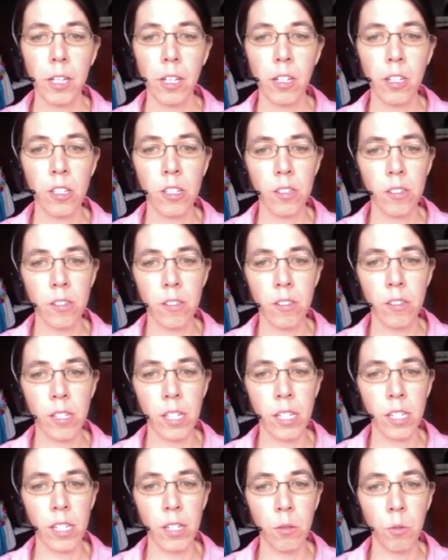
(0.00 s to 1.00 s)
Curious to
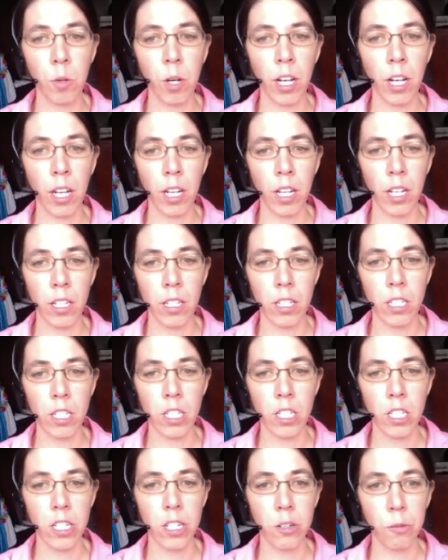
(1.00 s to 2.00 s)
see what
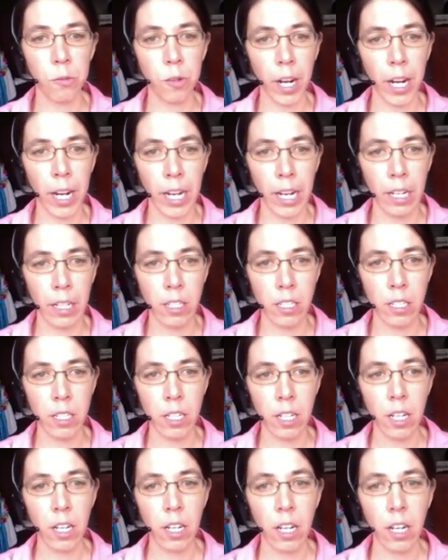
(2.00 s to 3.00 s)
you write.
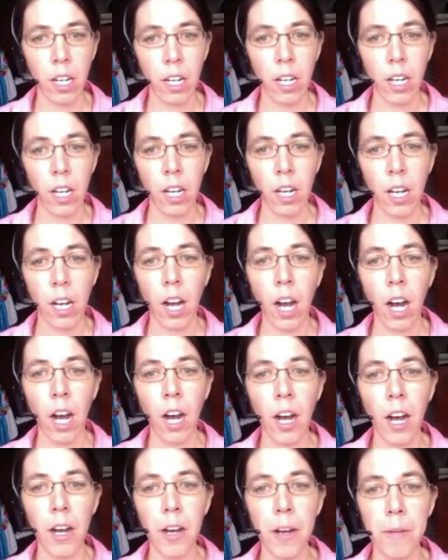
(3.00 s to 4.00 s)

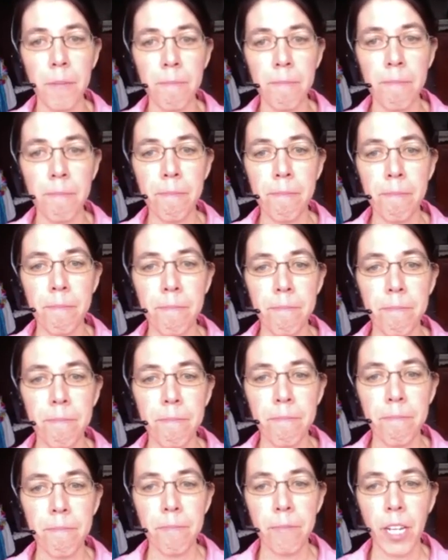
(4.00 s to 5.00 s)
Carol,
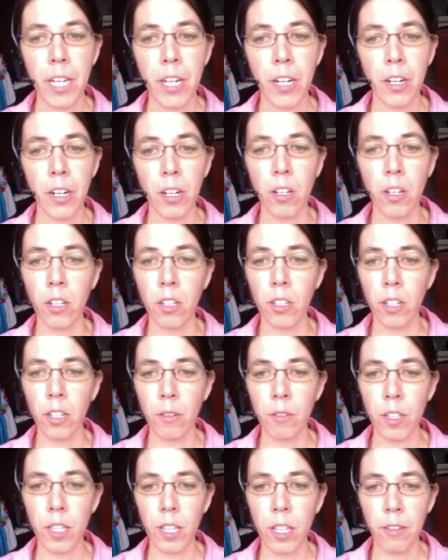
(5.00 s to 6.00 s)

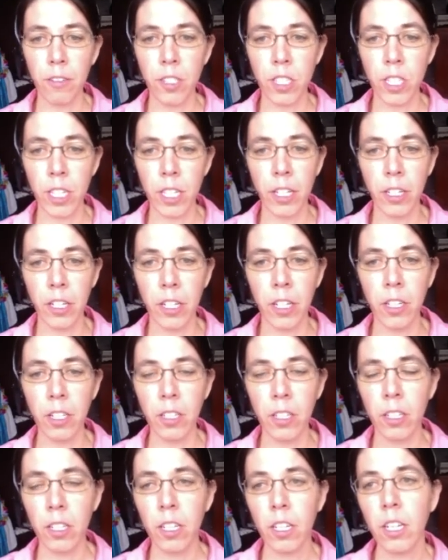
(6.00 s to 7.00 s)
I would love to
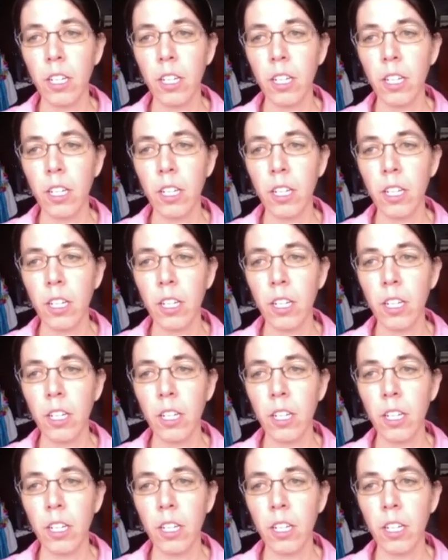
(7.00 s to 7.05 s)
hear.